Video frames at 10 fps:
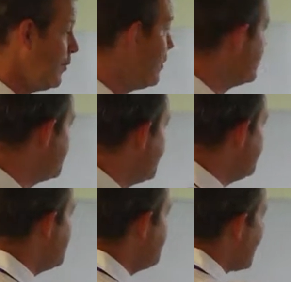we are
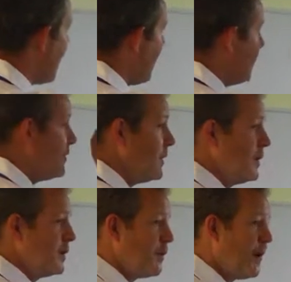duty bound
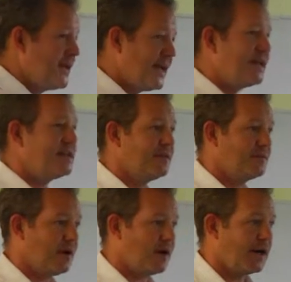to
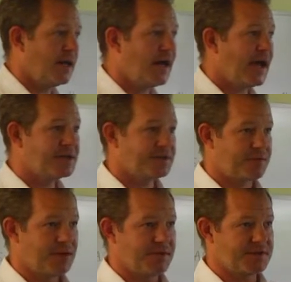identify
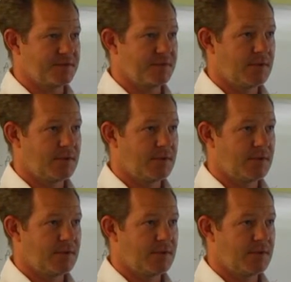extremism.